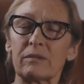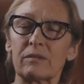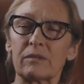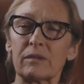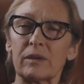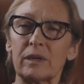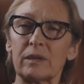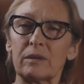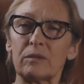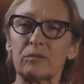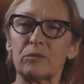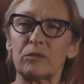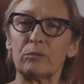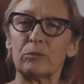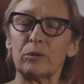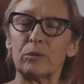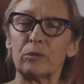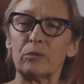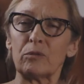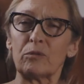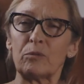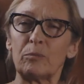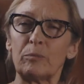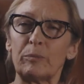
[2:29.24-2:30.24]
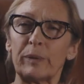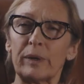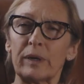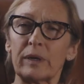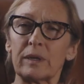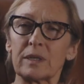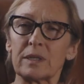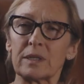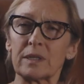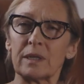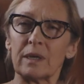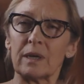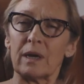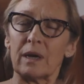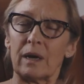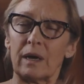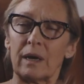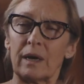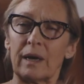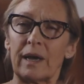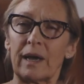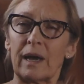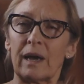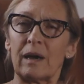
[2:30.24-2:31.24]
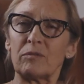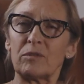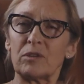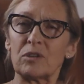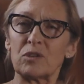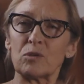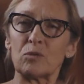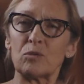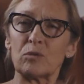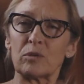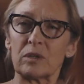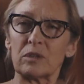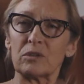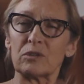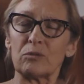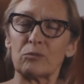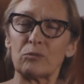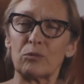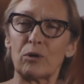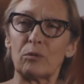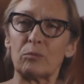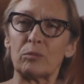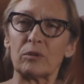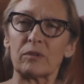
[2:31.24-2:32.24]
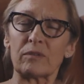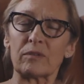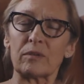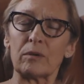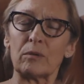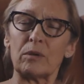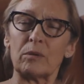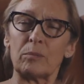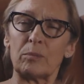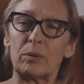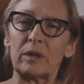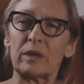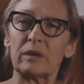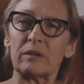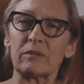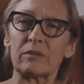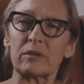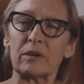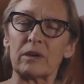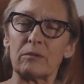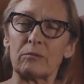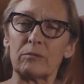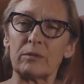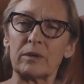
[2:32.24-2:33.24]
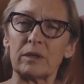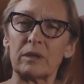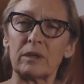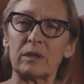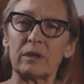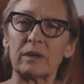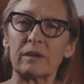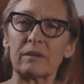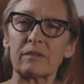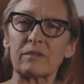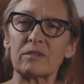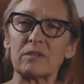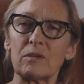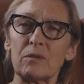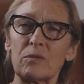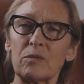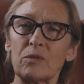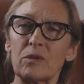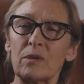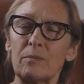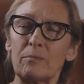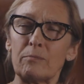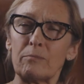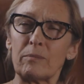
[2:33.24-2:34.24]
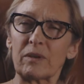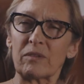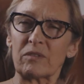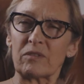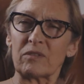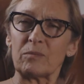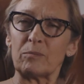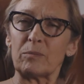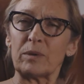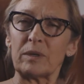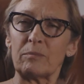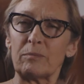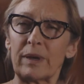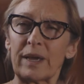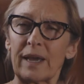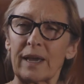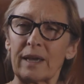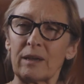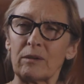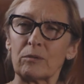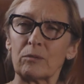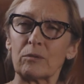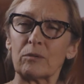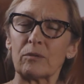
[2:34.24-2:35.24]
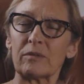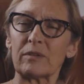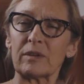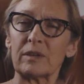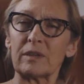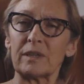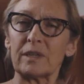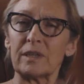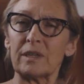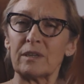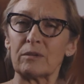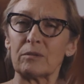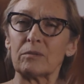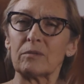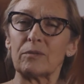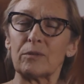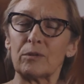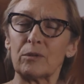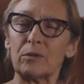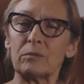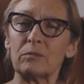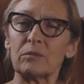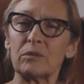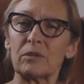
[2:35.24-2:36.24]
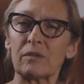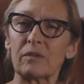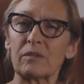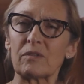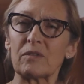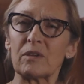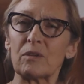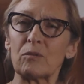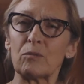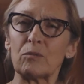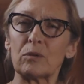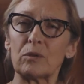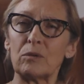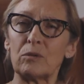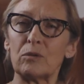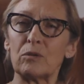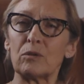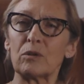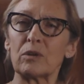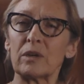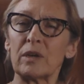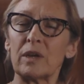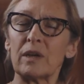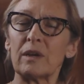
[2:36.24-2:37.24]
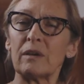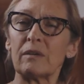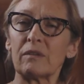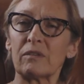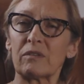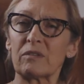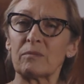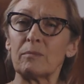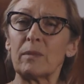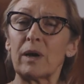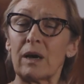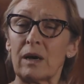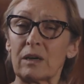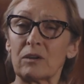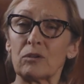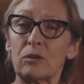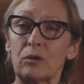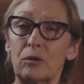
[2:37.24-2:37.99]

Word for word: side of the roof, but after talking to Rob at Solar Plants, I realised that there must be panels, and he confirmed this, that would look smart